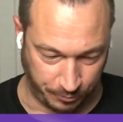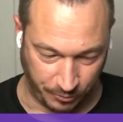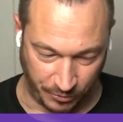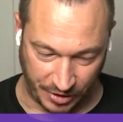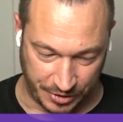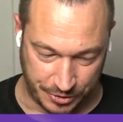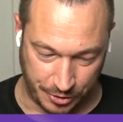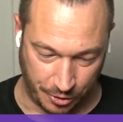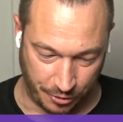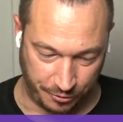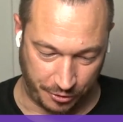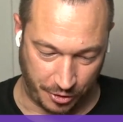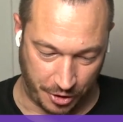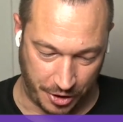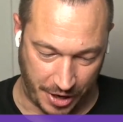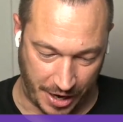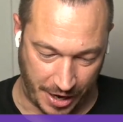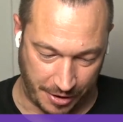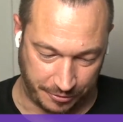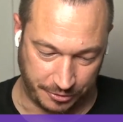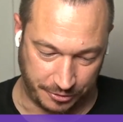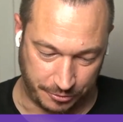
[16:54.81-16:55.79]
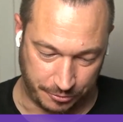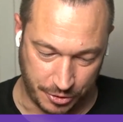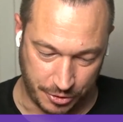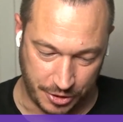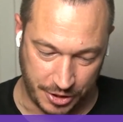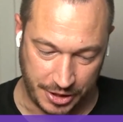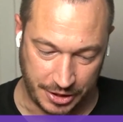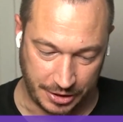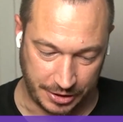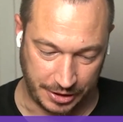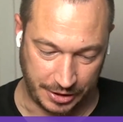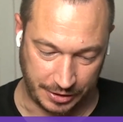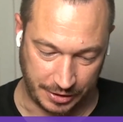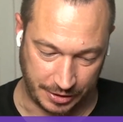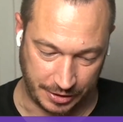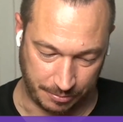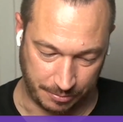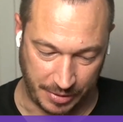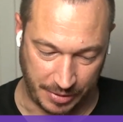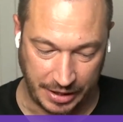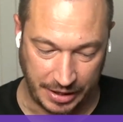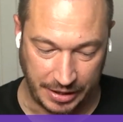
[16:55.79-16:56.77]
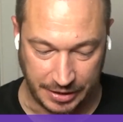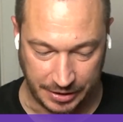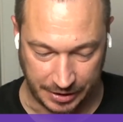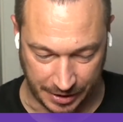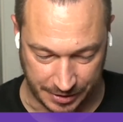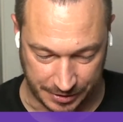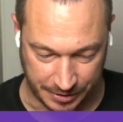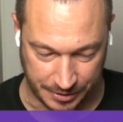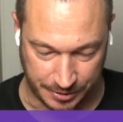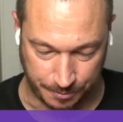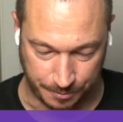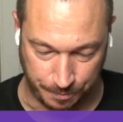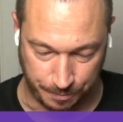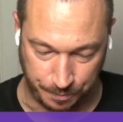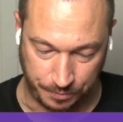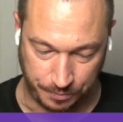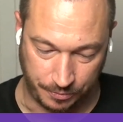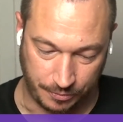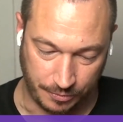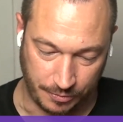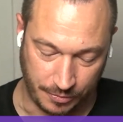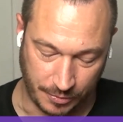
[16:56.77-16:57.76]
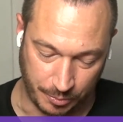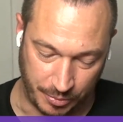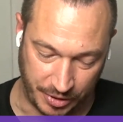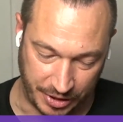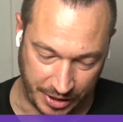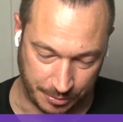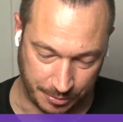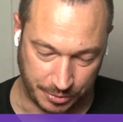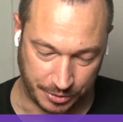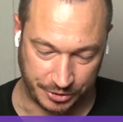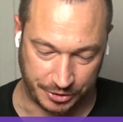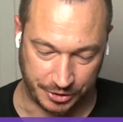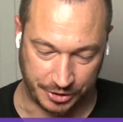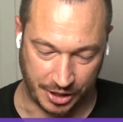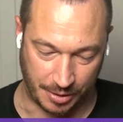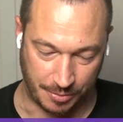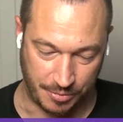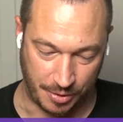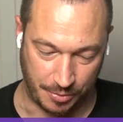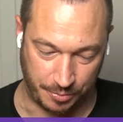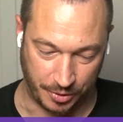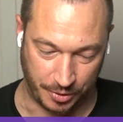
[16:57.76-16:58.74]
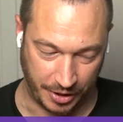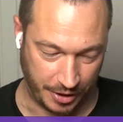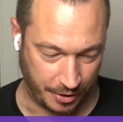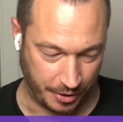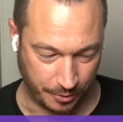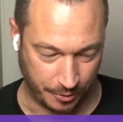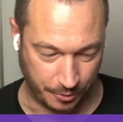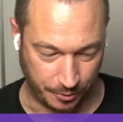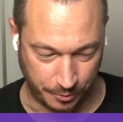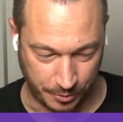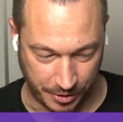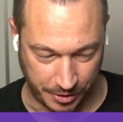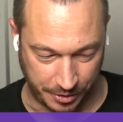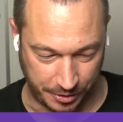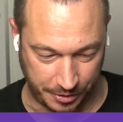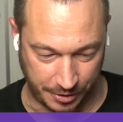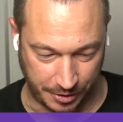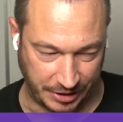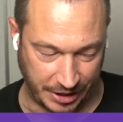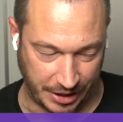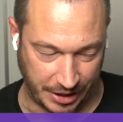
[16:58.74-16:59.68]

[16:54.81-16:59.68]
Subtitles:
so far haven't really, in many cases, been able to come up with